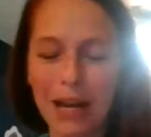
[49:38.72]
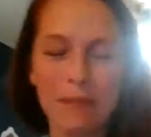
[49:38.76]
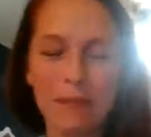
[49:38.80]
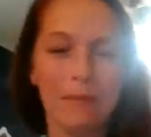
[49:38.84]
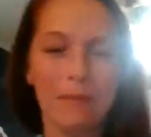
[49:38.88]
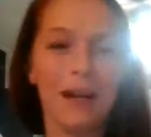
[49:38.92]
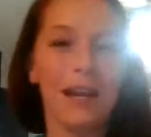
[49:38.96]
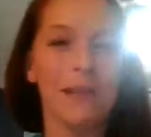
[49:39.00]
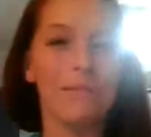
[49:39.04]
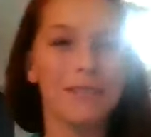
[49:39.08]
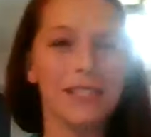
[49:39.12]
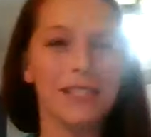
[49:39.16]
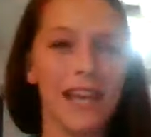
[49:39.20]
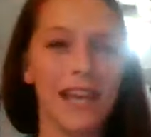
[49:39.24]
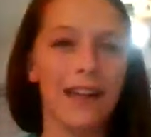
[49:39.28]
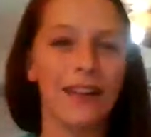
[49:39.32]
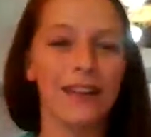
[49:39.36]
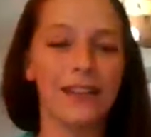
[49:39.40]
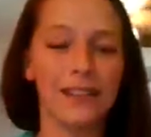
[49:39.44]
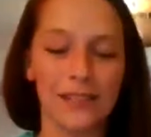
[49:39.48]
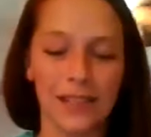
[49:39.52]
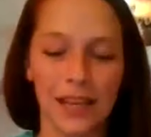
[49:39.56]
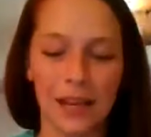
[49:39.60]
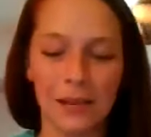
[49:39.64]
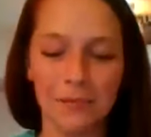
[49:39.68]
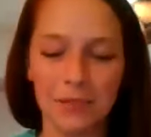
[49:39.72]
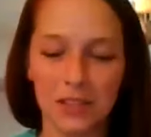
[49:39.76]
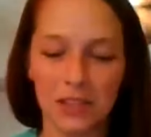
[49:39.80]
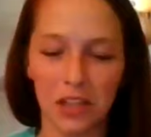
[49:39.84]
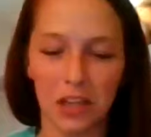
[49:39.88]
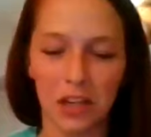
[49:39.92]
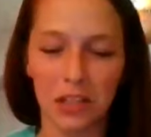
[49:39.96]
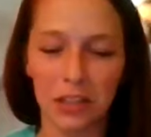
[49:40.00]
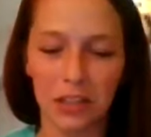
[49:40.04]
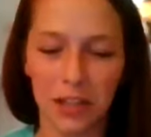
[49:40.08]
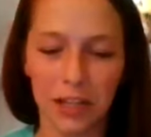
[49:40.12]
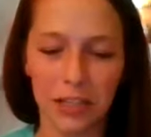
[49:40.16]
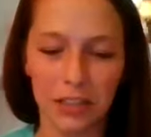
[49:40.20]
my name is Alex. I'm
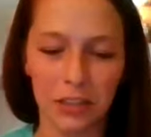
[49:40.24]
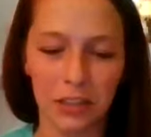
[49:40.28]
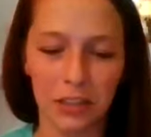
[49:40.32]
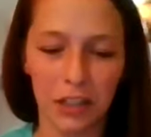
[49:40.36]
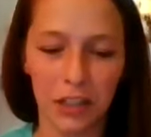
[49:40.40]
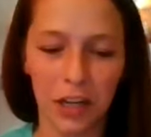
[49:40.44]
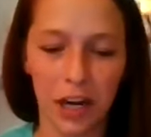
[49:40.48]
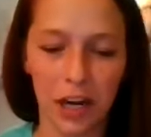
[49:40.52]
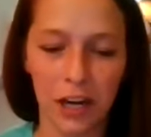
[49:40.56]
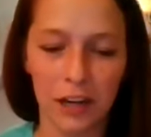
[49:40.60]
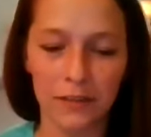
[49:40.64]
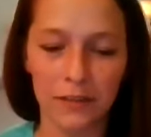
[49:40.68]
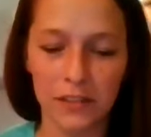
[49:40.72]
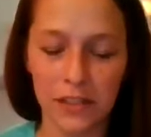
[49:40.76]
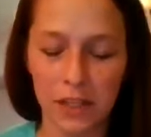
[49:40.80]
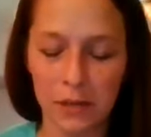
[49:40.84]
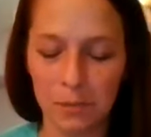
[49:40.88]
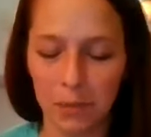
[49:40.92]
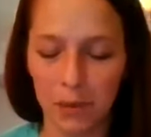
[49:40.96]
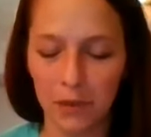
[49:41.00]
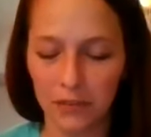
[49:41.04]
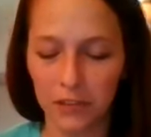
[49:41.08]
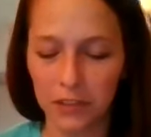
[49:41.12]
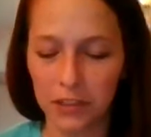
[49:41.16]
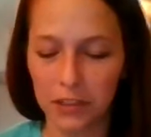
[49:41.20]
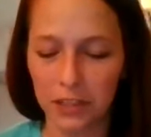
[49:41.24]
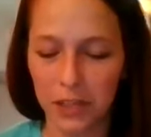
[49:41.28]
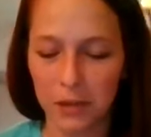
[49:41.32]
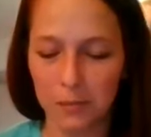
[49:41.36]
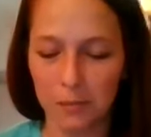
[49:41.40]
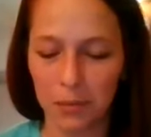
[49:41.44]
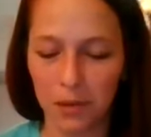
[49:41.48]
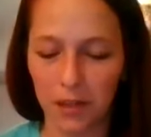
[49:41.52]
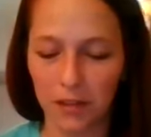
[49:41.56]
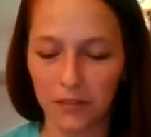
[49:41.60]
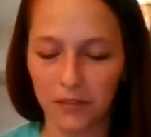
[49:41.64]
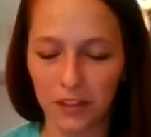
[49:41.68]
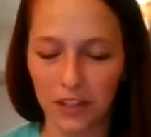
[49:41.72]
Star Director of Team Perfectly
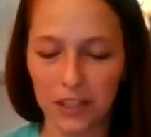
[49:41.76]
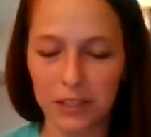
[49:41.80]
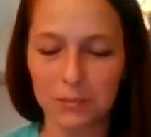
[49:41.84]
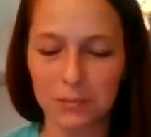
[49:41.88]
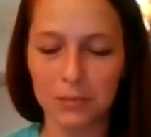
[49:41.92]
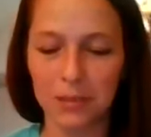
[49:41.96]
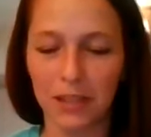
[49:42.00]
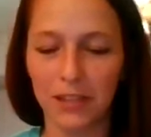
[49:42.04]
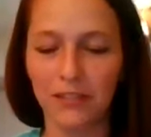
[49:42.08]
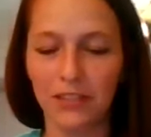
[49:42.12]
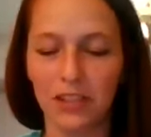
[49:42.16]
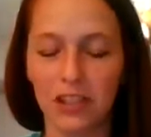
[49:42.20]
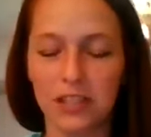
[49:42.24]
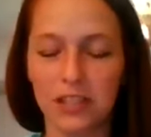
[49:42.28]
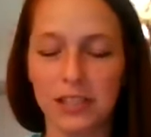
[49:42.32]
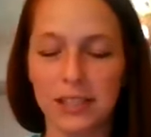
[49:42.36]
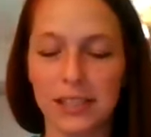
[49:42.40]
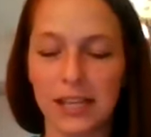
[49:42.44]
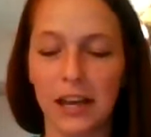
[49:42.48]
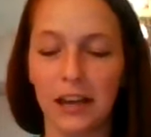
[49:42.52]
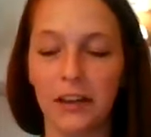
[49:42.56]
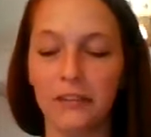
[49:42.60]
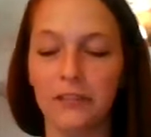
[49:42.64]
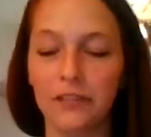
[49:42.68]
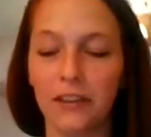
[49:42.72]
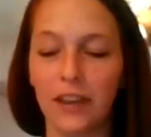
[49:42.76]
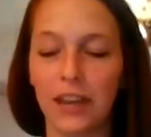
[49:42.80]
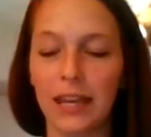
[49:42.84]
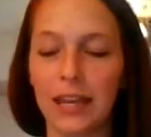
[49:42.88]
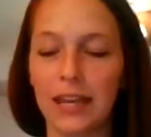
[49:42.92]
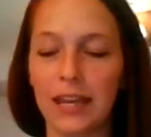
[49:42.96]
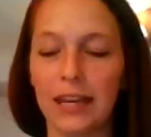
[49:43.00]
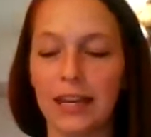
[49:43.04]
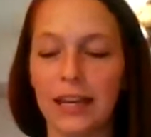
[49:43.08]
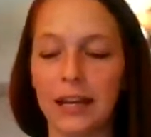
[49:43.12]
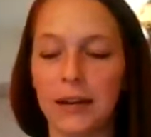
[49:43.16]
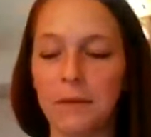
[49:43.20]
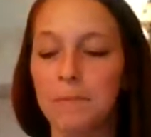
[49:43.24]
Imperfect, Believe in Yourself,
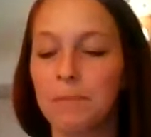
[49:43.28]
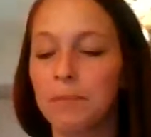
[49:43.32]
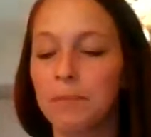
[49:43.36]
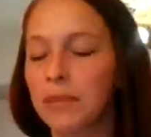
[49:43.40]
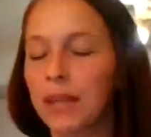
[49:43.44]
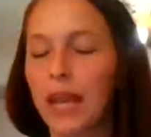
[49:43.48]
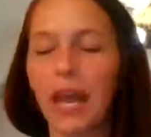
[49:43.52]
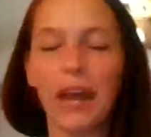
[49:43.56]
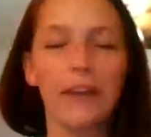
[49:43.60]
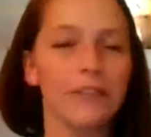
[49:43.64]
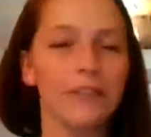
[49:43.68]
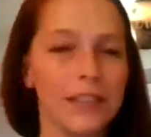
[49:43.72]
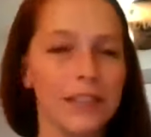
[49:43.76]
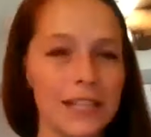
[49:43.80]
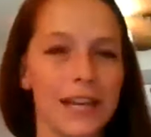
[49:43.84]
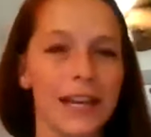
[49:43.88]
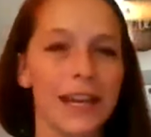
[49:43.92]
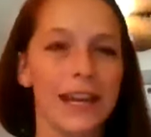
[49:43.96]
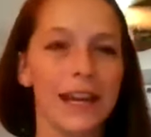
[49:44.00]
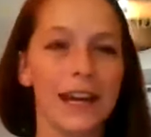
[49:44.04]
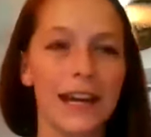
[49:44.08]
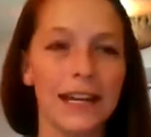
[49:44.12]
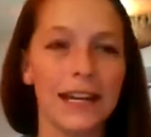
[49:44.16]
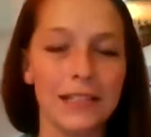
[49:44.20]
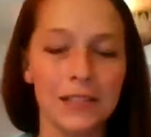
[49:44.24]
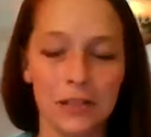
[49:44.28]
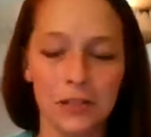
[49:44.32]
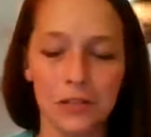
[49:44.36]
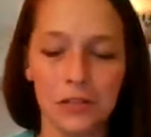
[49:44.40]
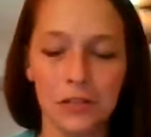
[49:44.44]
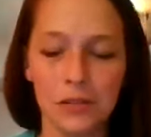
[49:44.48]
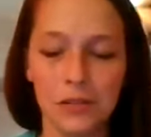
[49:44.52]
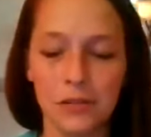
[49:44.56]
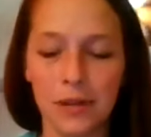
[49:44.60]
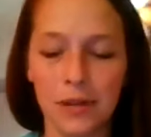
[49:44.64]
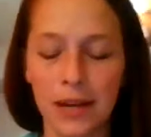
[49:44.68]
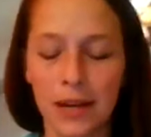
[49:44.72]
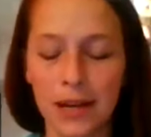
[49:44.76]
and every day I
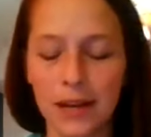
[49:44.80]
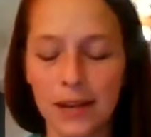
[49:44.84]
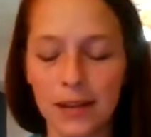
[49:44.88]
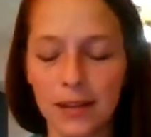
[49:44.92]
do